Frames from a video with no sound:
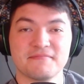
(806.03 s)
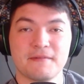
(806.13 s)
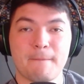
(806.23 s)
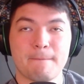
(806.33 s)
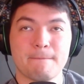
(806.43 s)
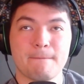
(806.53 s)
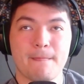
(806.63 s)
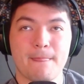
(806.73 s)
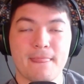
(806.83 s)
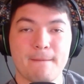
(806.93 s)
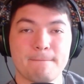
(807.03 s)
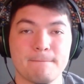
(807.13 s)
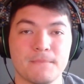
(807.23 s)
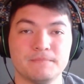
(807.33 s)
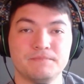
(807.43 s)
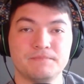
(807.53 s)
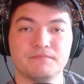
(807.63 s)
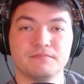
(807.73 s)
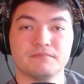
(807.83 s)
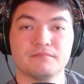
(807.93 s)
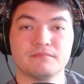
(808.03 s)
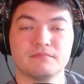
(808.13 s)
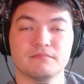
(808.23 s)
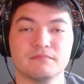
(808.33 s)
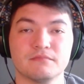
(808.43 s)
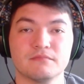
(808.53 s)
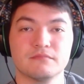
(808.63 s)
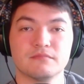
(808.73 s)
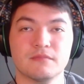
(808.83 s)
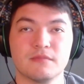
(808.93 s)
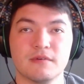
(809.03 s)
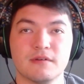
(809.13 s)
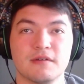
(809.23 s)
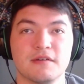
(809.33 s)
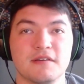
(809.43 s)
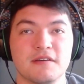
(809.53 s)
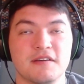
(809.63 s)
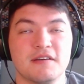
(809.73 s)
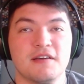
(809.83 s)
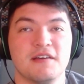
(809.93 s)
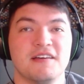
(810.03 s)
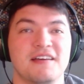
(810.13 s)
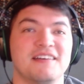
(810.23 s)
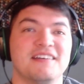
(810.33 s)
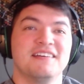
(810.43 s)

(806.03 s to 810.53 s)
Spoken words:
No words are spoken by the person on screen.